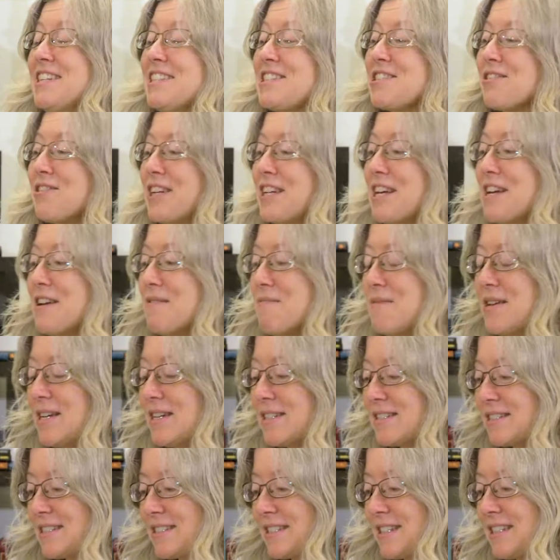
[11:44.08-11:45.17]
So he gave me
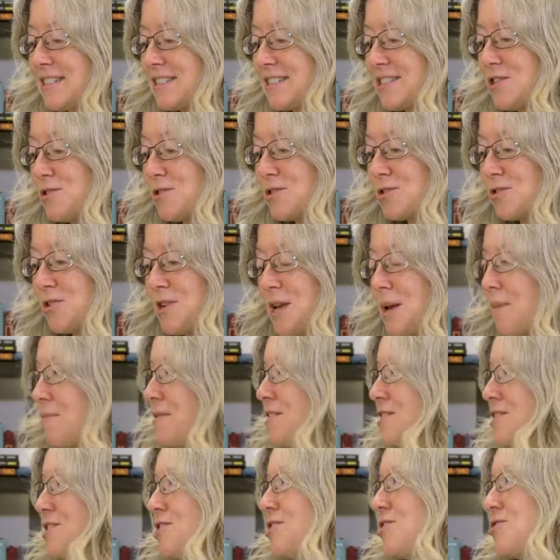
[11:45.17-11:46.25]
his username, and
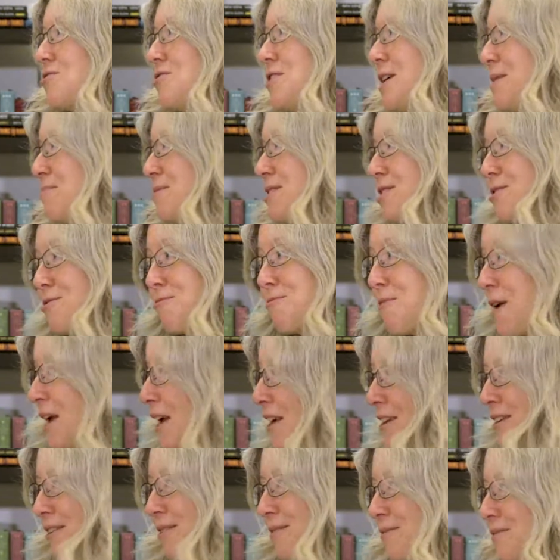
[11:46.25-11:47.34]
his username's so
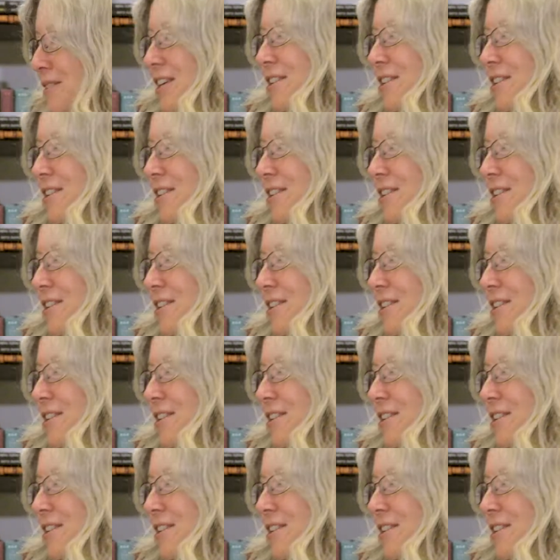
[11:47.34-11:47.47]
random.